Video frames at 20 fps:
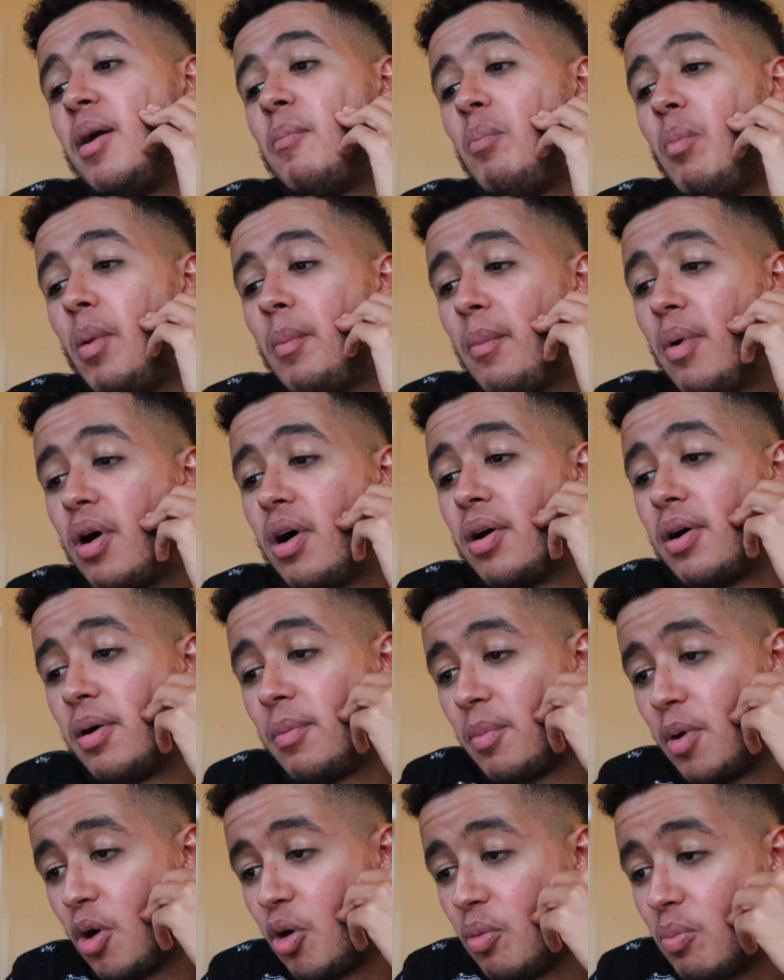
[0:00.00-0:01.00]
My mom,
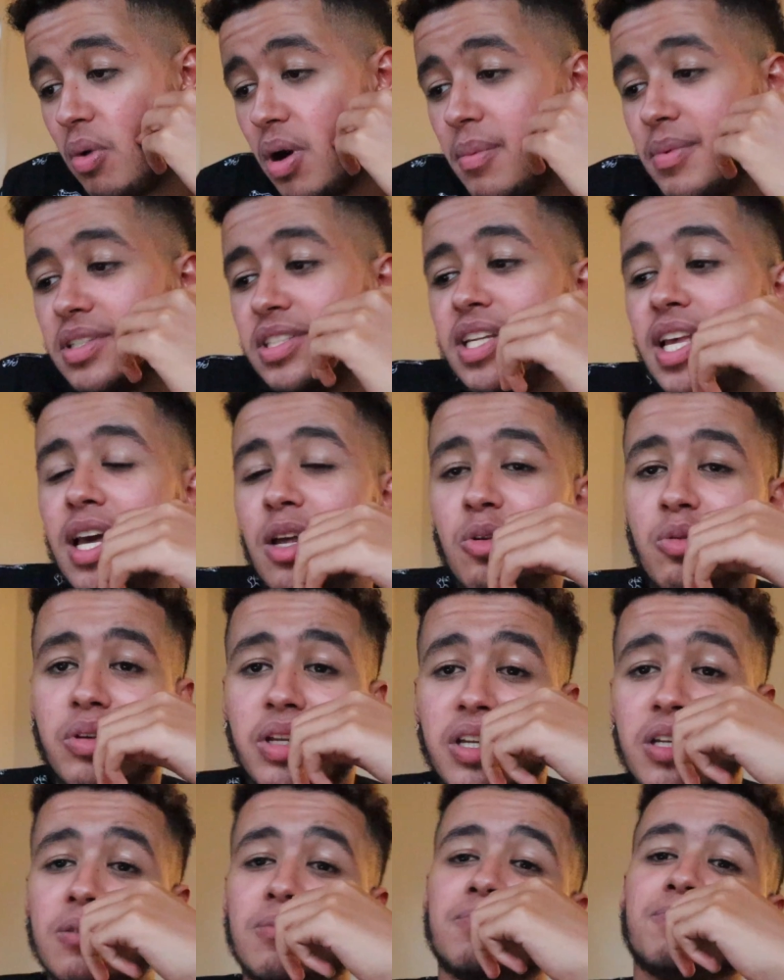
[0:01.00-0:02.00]
my own mama said I don't
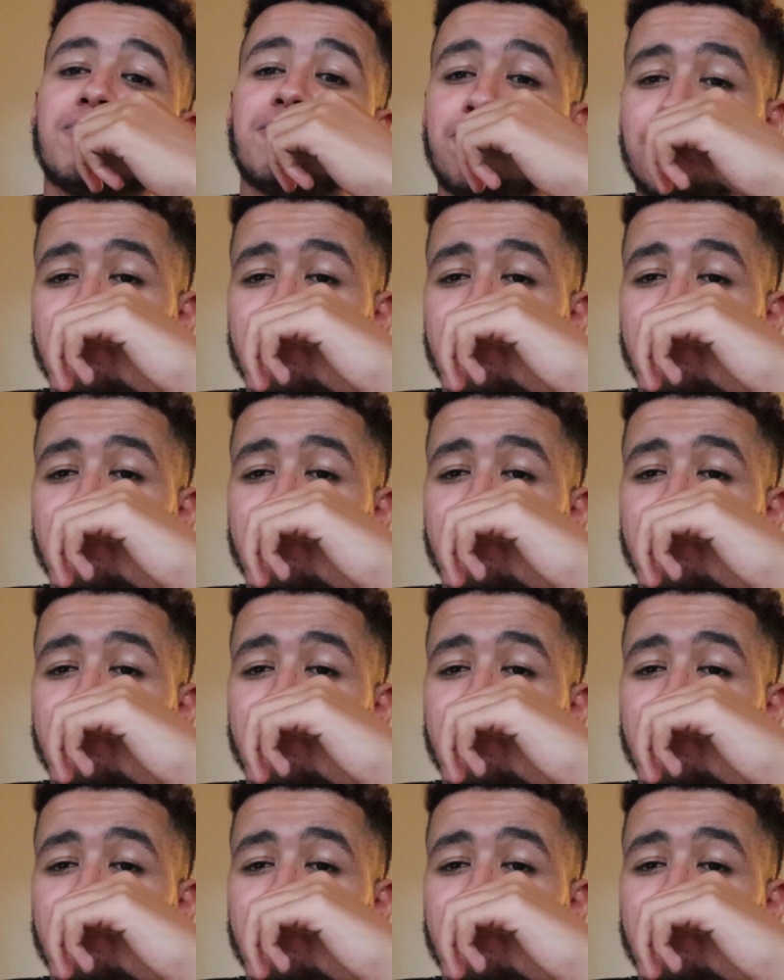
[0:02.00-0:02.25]
need them.